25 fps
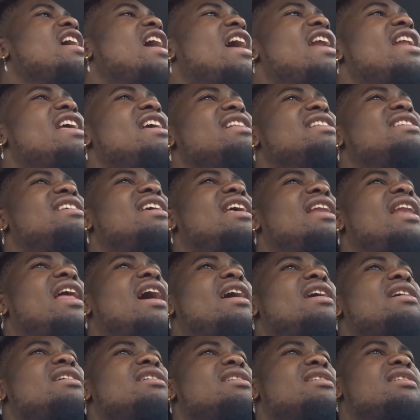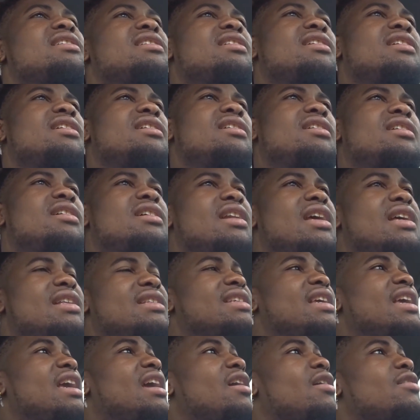I need 10 likes. That
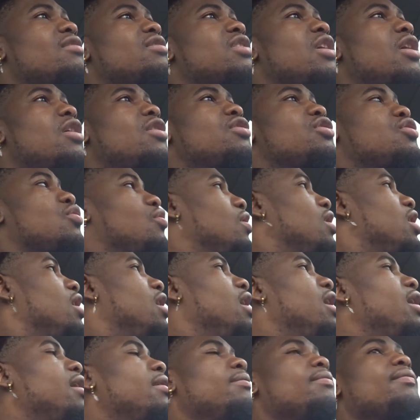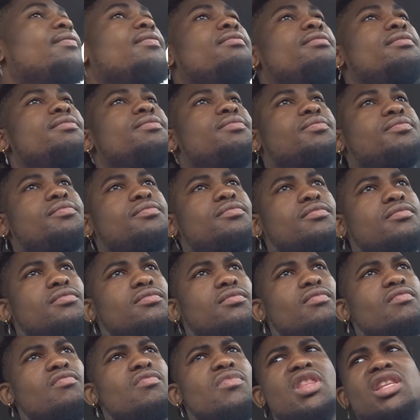10 gonna turn to 100.
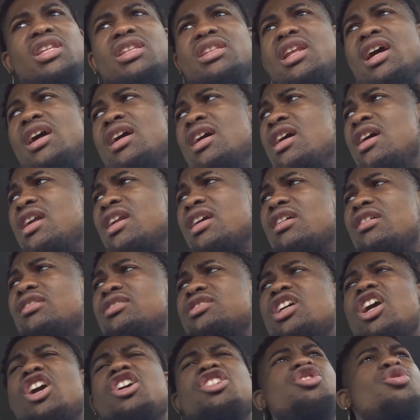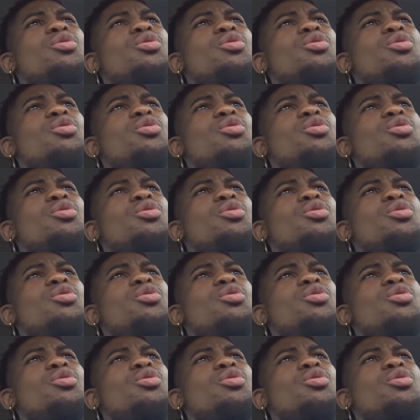That 100 gonna turn